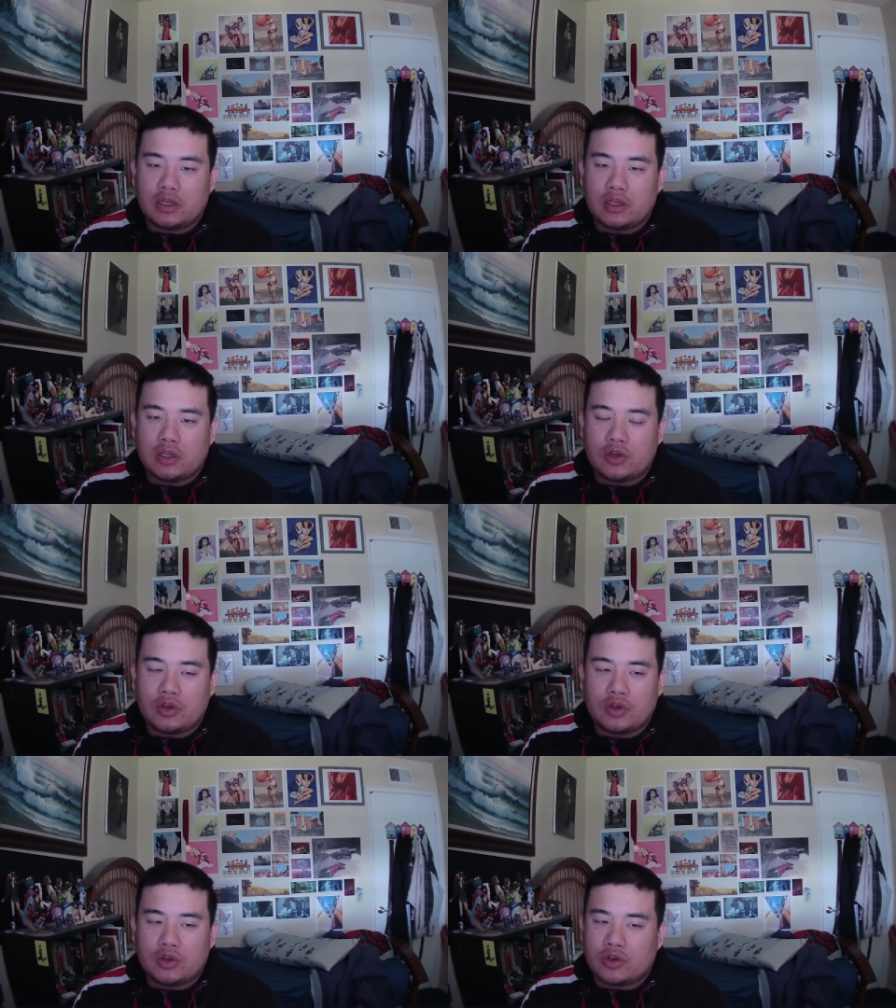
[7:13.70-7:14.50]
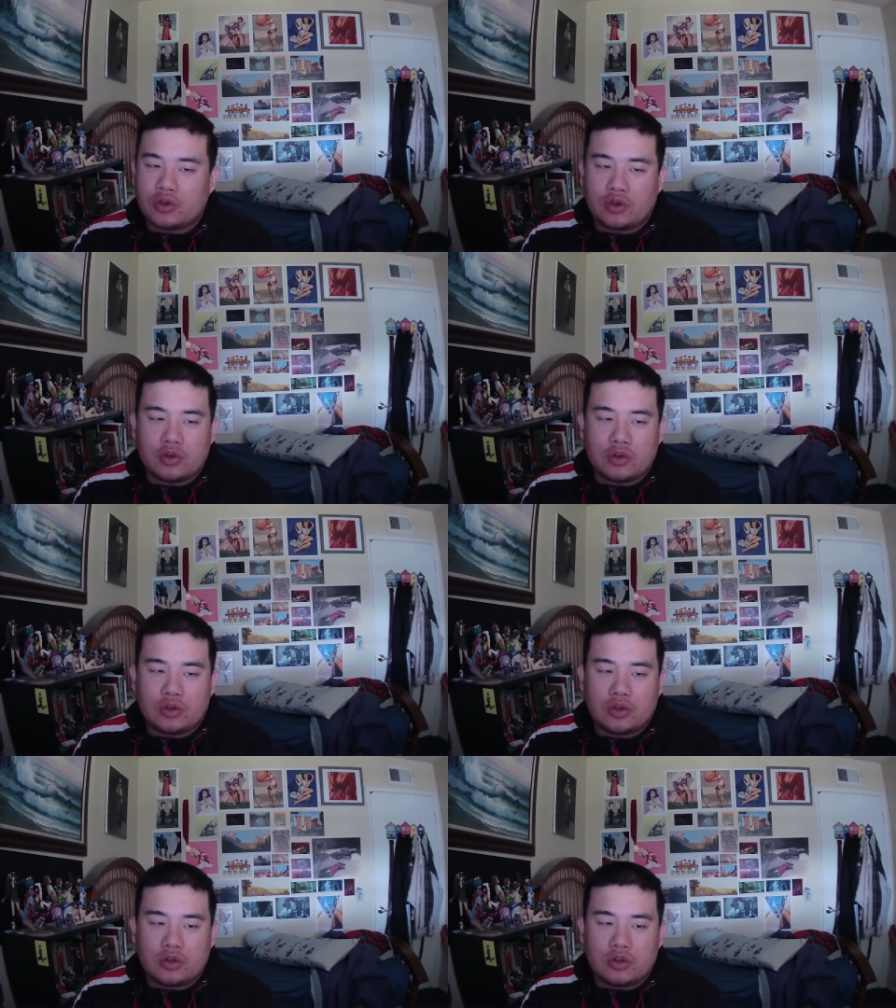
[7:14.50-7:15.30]
your your
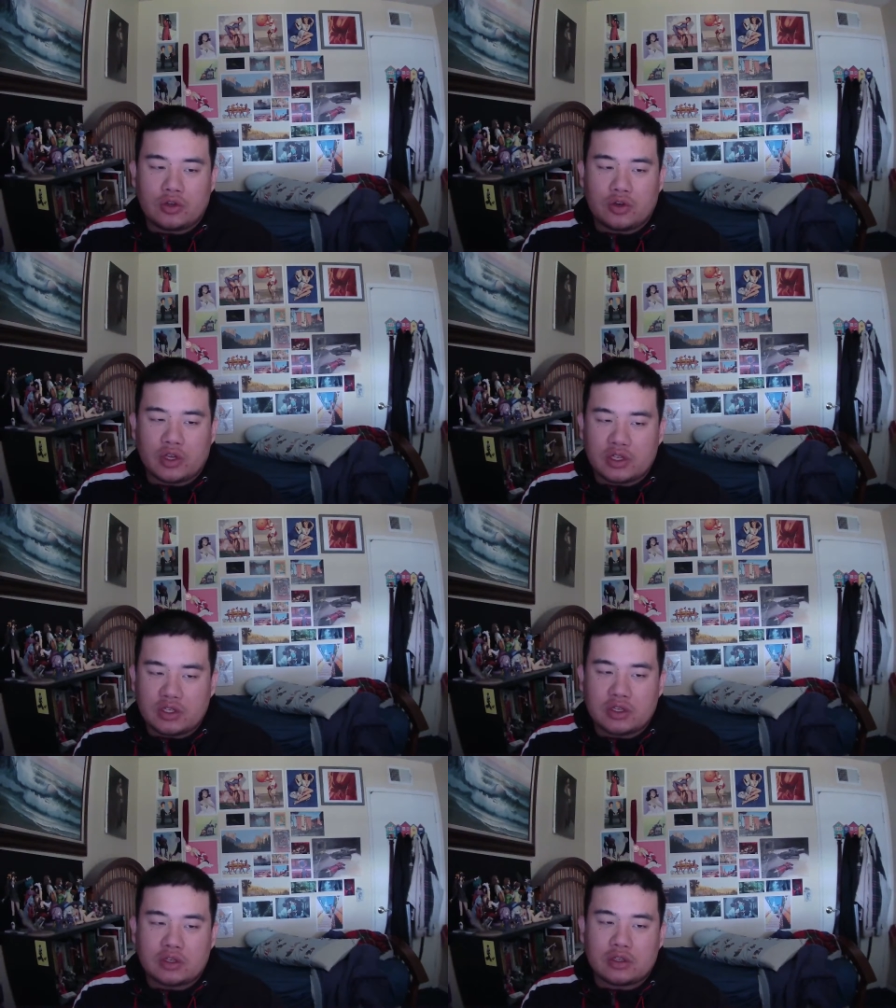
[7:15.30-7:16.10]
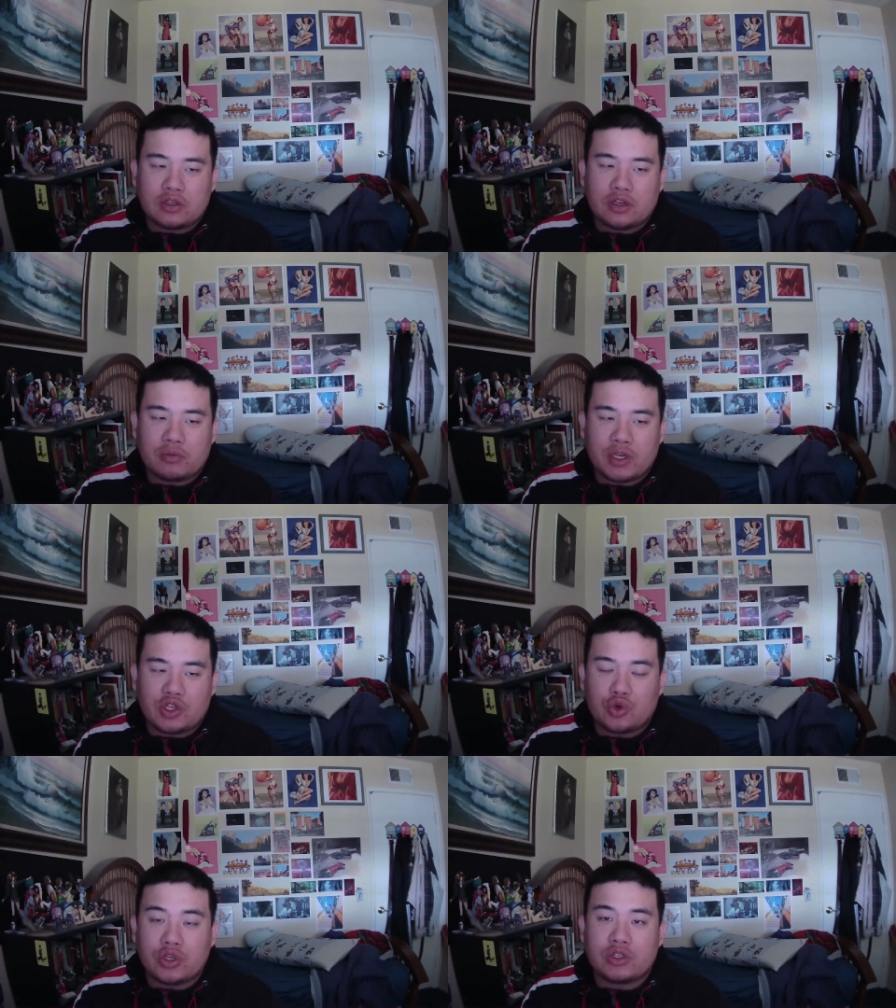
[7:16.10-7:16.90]
your instinct is gonna make
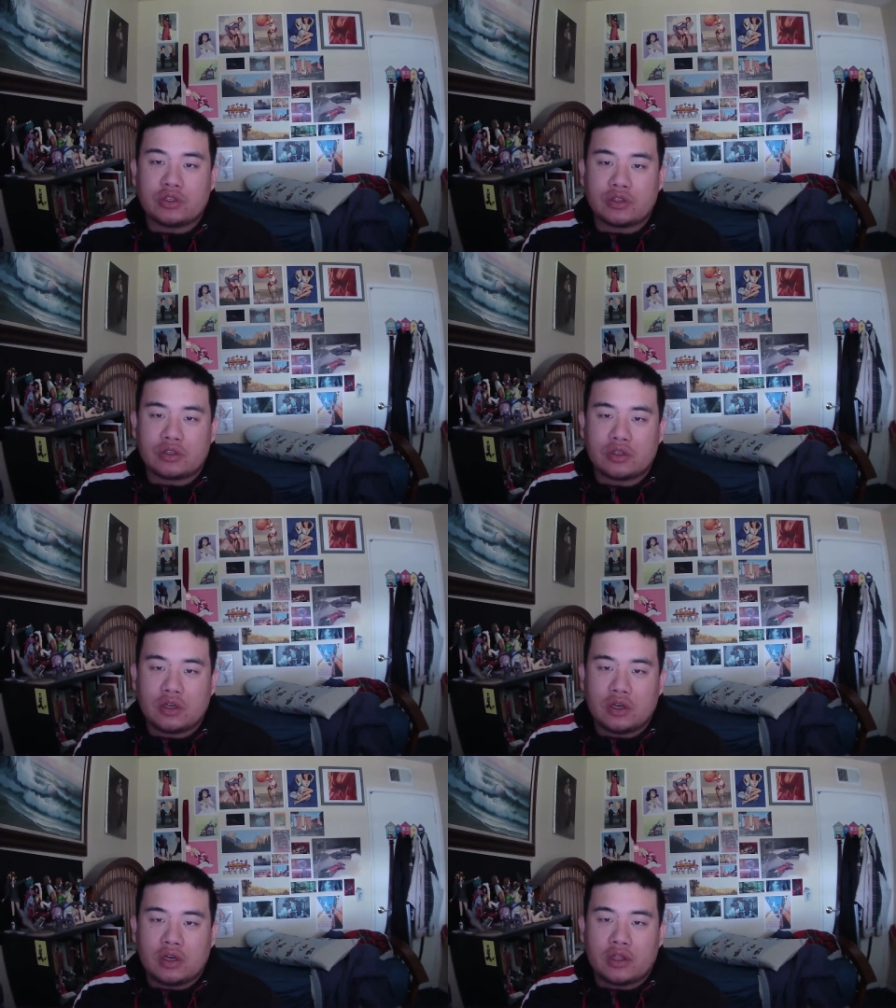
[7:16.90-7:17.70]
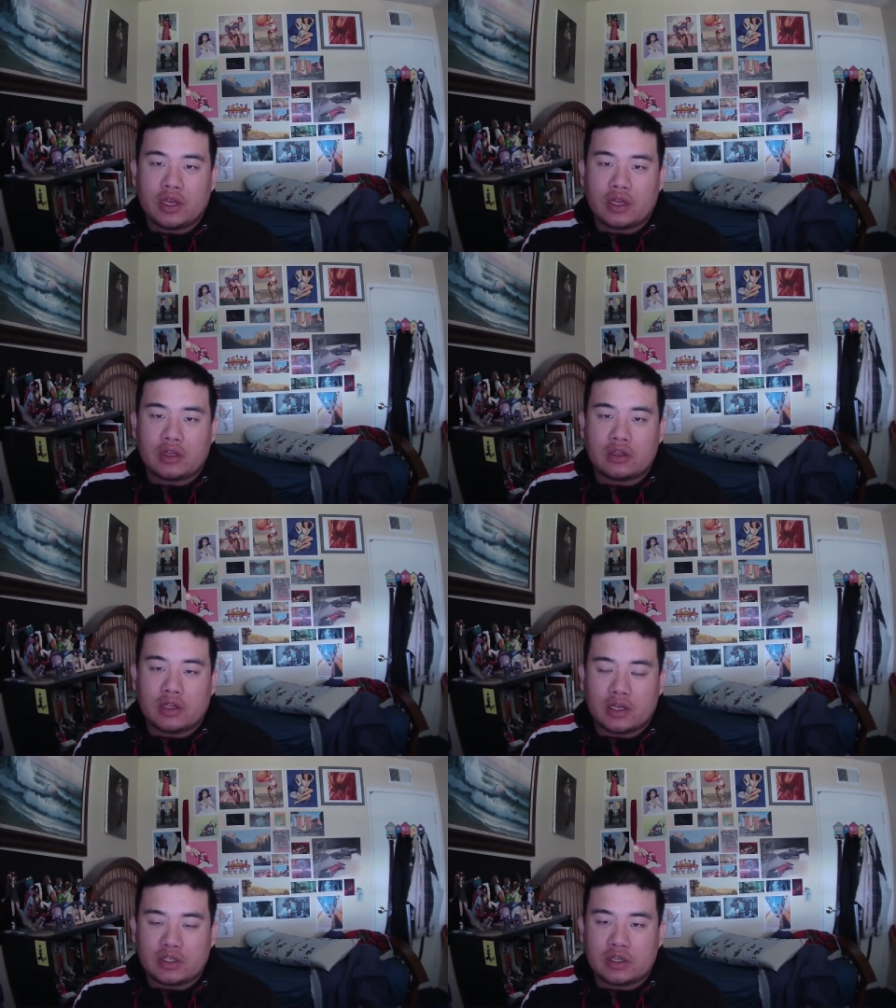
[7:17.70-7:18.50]
choices that,
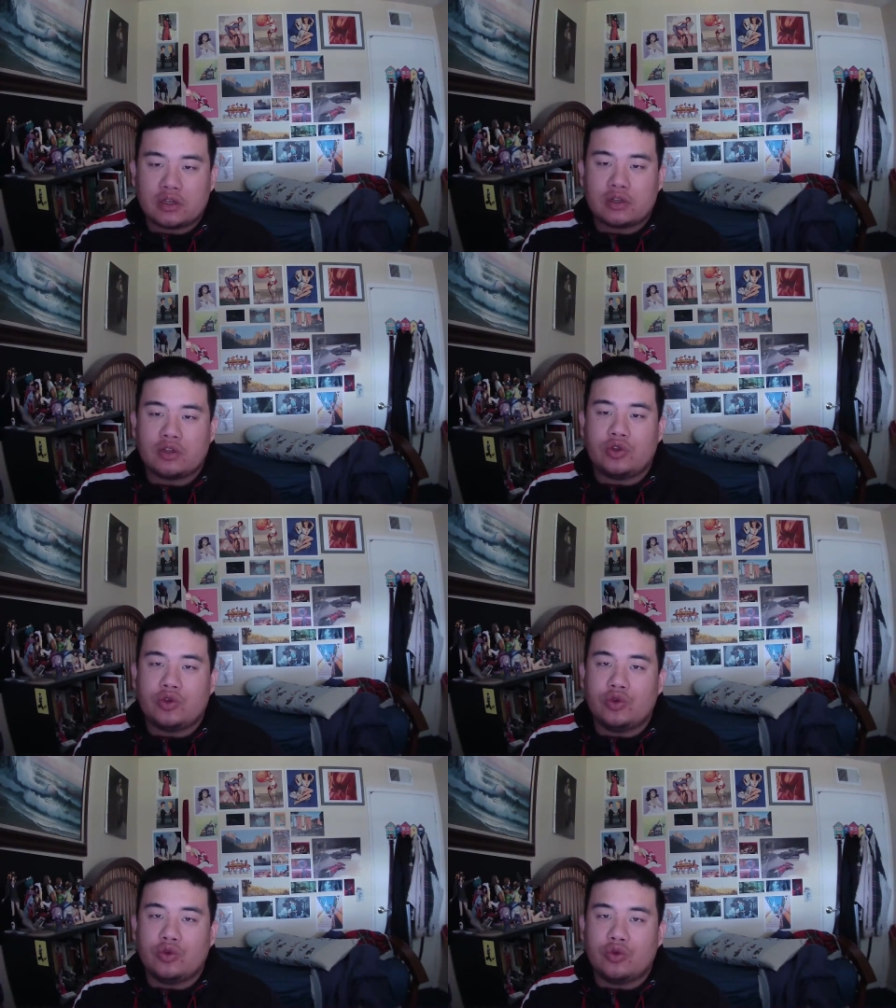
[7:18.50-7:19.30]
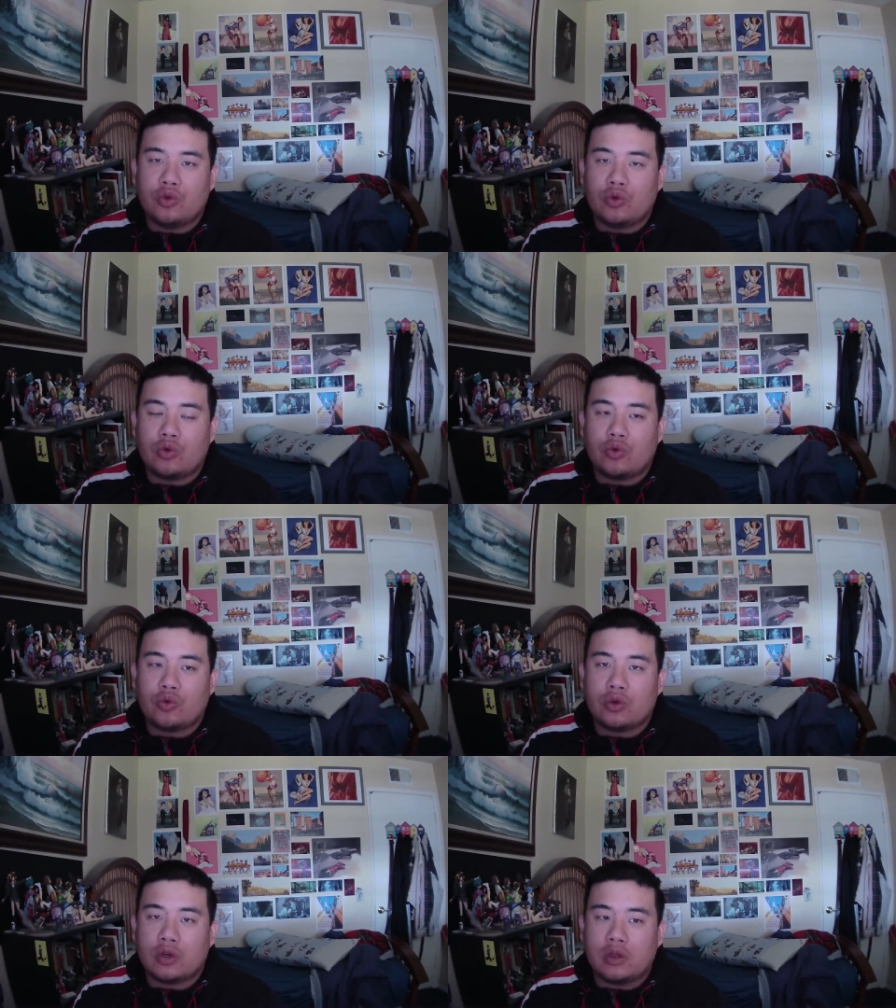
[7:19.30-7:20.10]
like I said, you
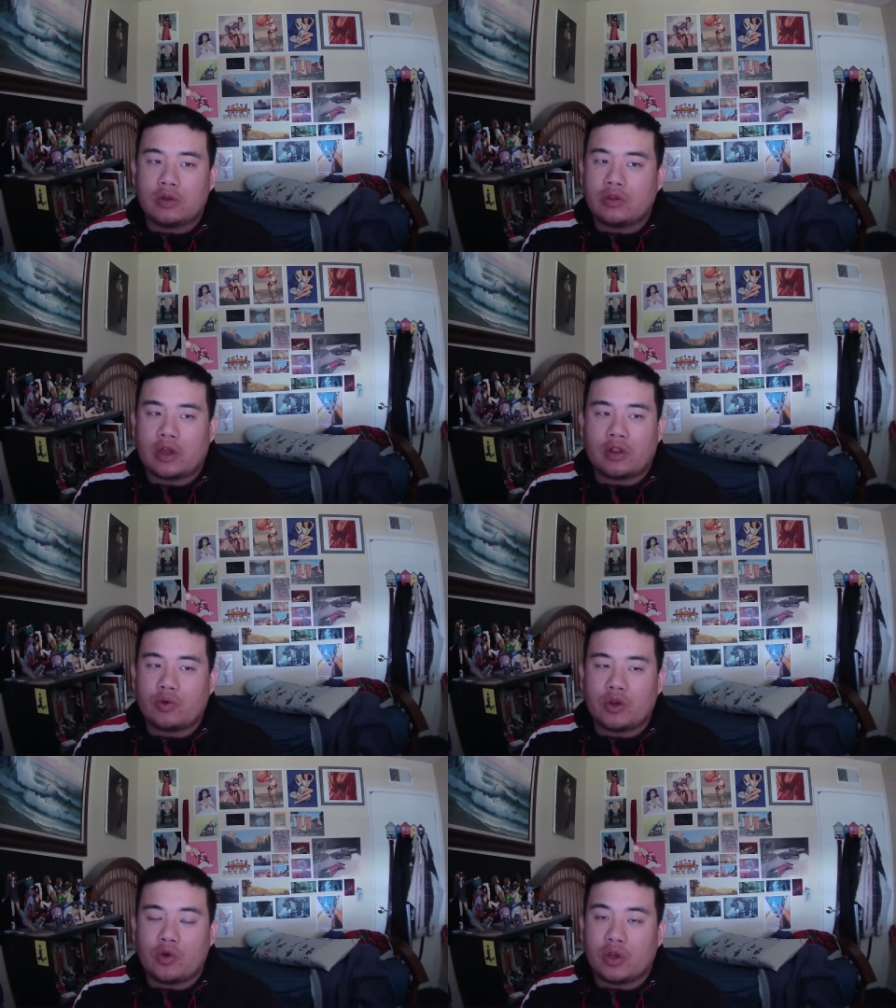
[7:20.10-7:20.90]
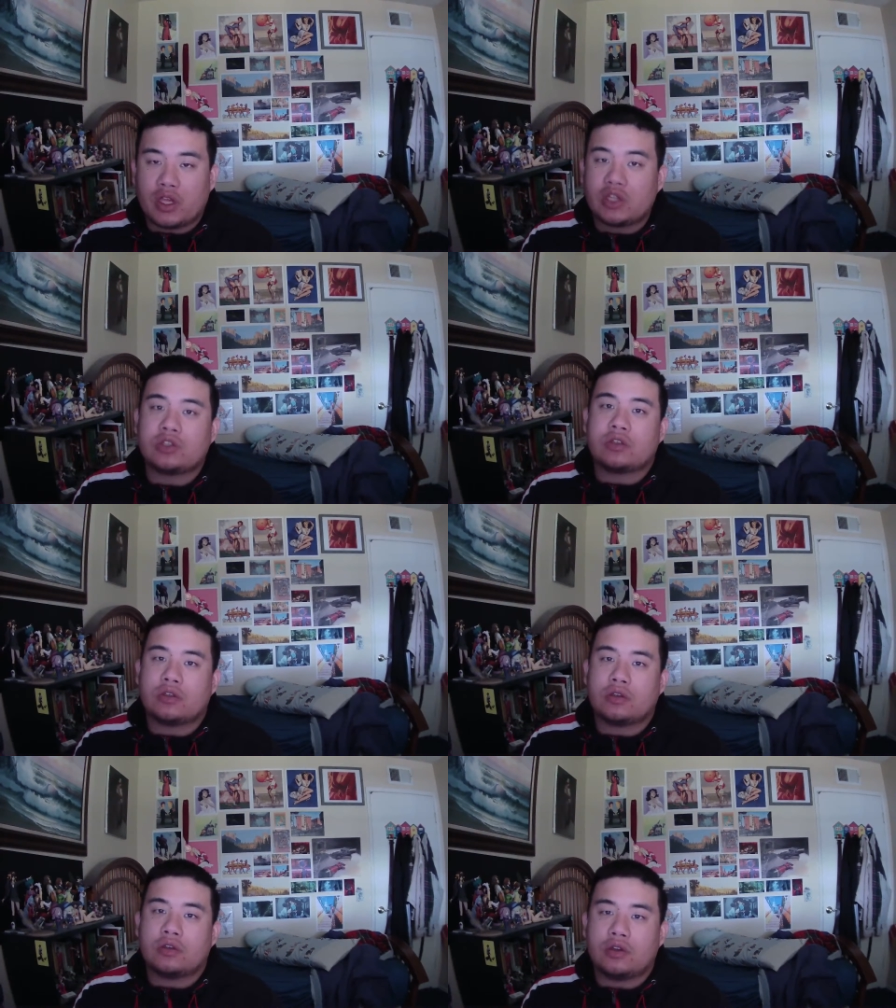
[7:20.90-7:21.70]
would that, that would go
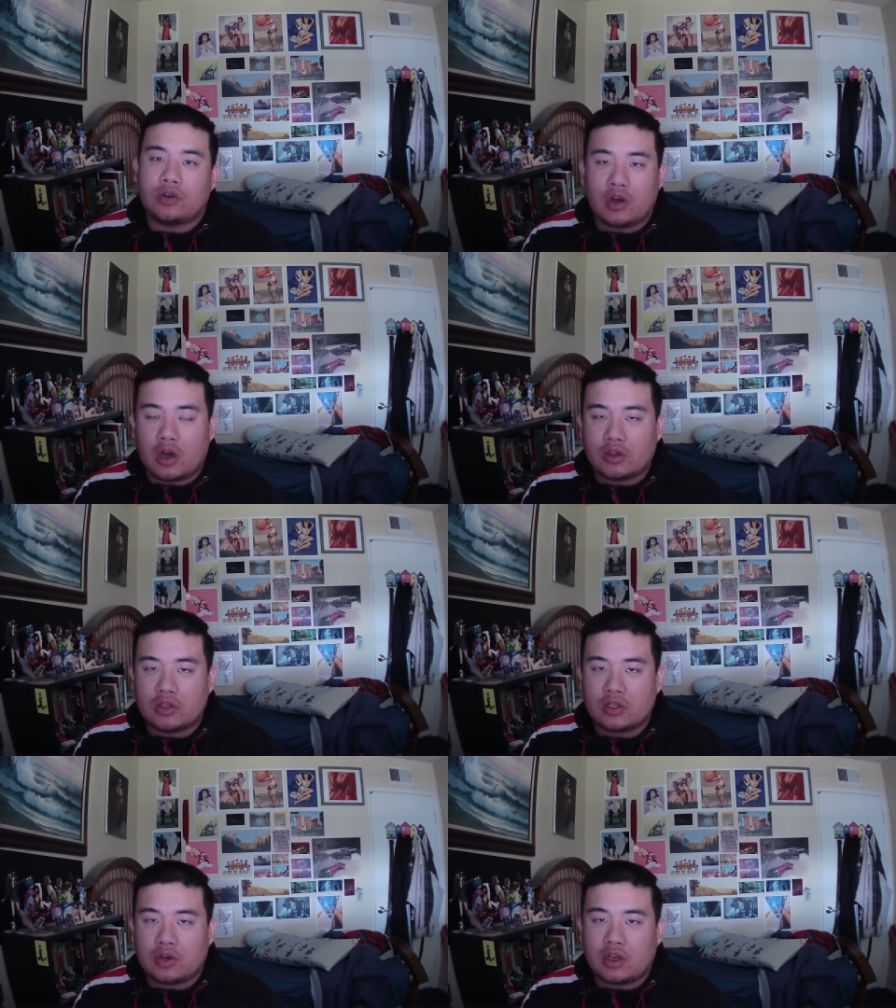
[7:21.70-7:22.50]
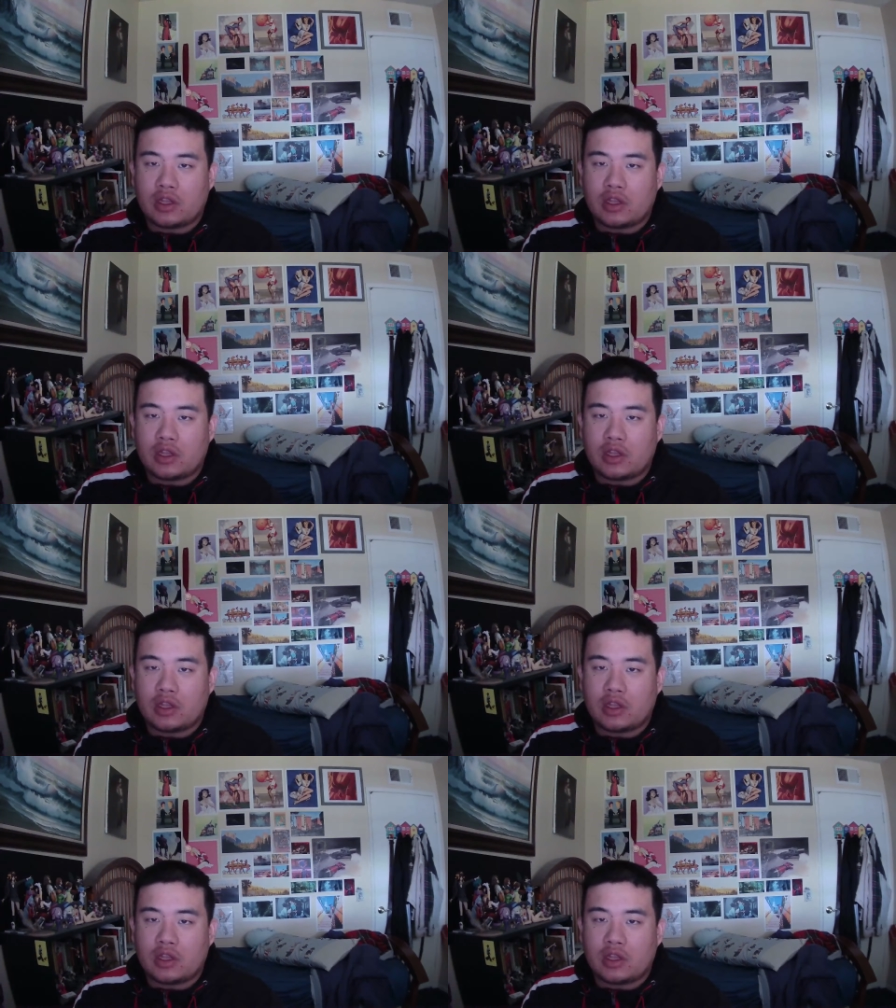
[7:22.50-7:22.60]
against your knowledge, right?